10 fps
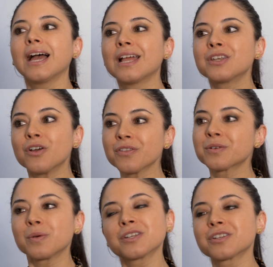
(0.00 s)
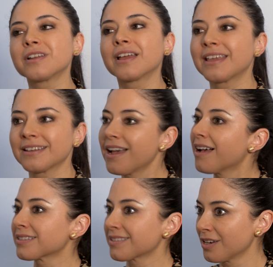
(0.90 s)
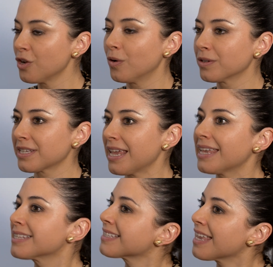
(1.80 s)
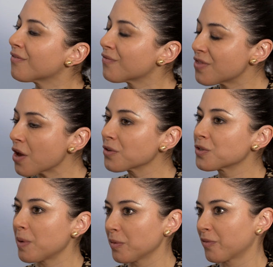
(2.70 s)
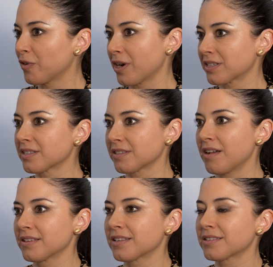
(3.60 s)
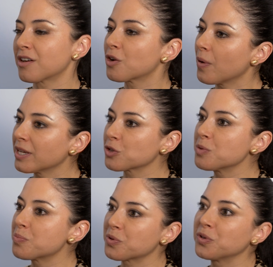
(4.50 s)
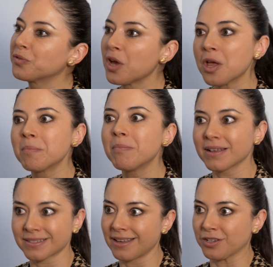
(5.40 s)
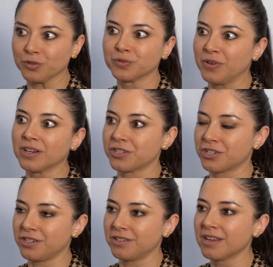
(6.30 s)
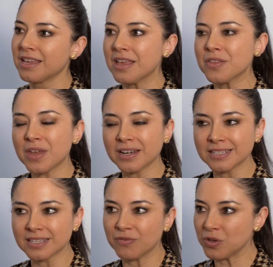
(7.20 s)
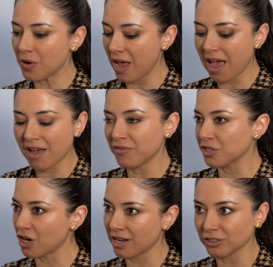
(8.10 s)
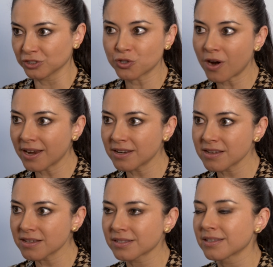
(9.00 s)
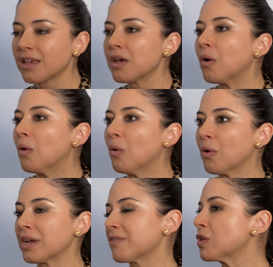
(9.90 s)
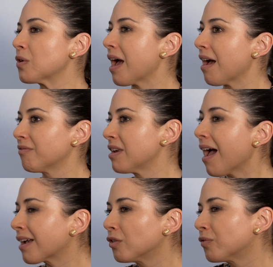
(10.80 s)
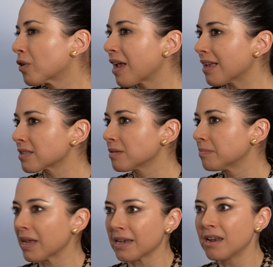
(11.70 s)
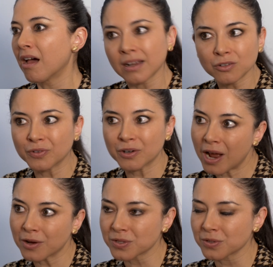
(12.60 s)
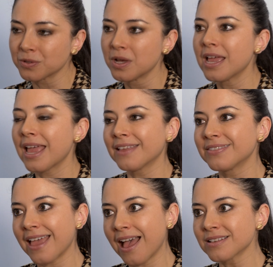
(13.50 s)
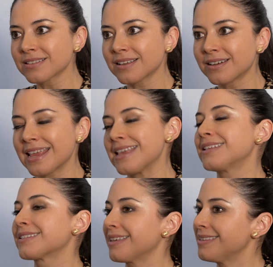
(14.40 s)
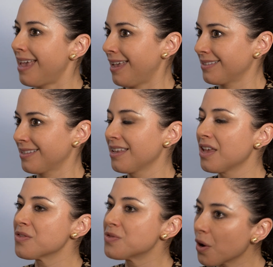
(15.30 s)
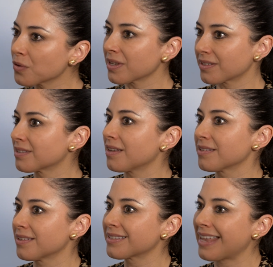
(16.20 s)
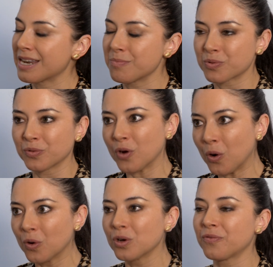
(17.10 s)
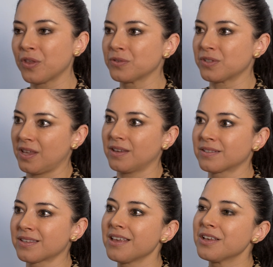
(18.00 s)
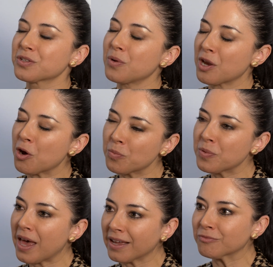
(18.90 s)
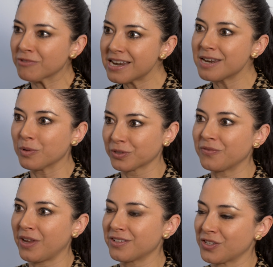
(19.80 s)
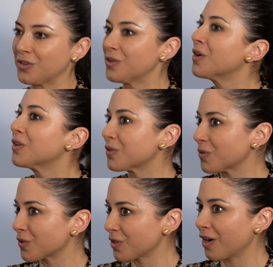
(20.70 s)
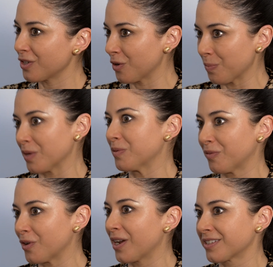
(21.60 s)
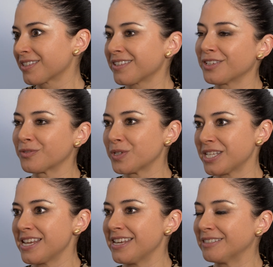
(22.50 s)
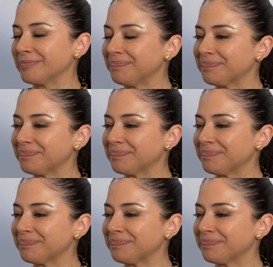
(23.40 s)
Another question I get asked a lot is if those pelvic floor exercises are going to improve my sexual function. That is, if you have vaginal dryness, or if you have lack of orgasm and lack of arousal, and the answer is yes. Those exercises can improve all of those things. So I hope that really motivates you to start your pelvic floor exercise routine.